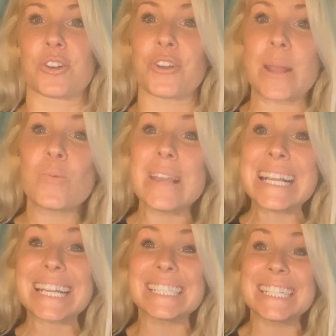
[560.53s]
a great
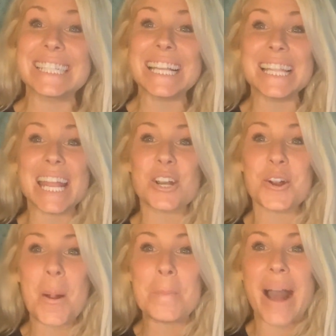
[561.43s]
week. See you
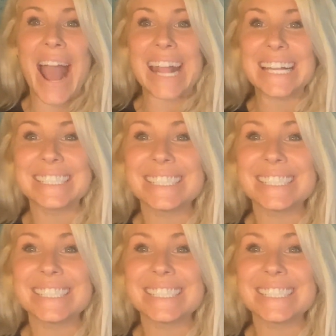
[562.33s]
later. Bye.